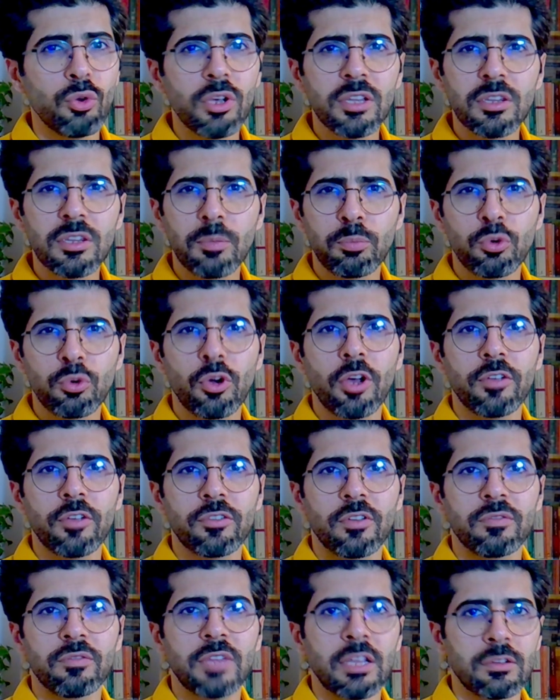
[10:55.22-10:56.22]
the price
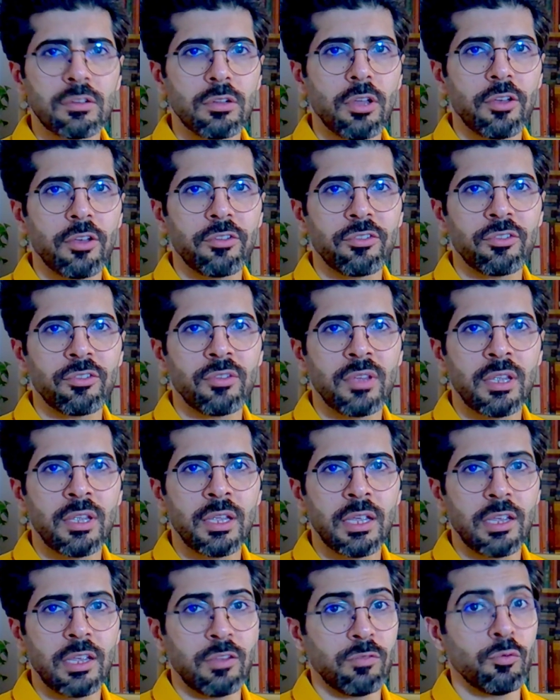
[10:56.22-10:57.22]
of that loss
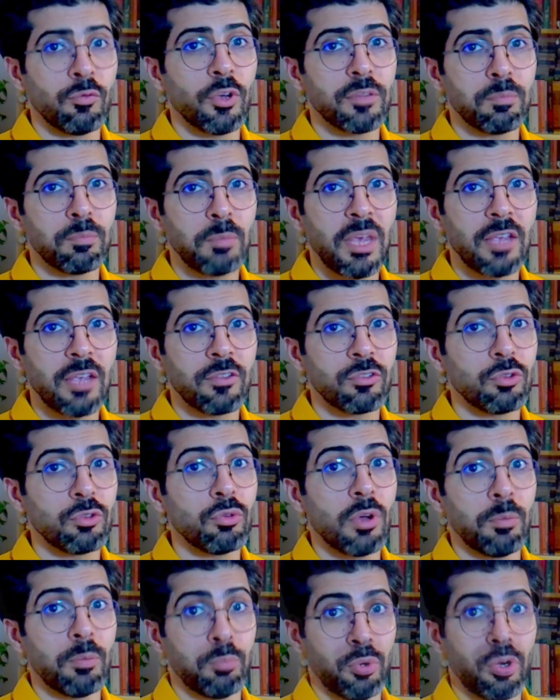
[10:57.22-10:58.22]
is what makes you a
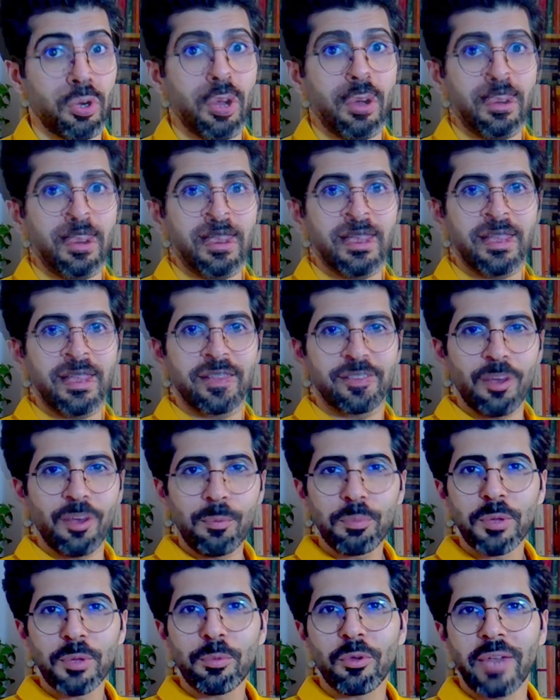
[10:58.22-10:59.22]
pro. Some
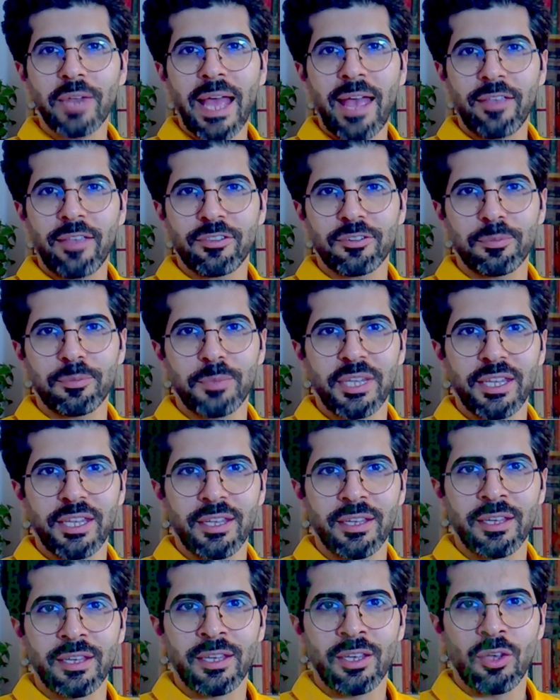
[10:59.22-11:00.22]
people ask me,
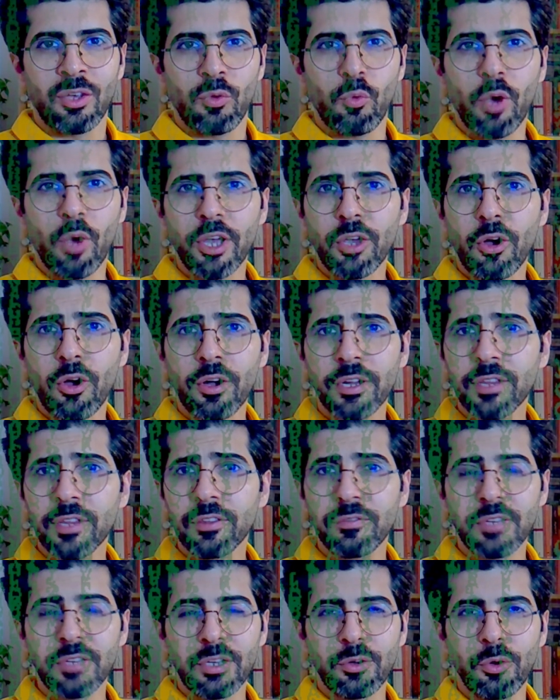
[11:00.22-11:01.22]
why aren't
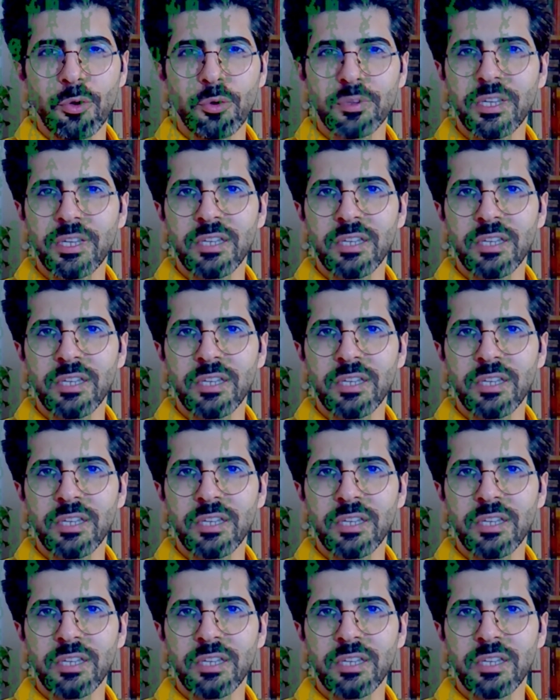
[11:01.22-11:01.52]
we coding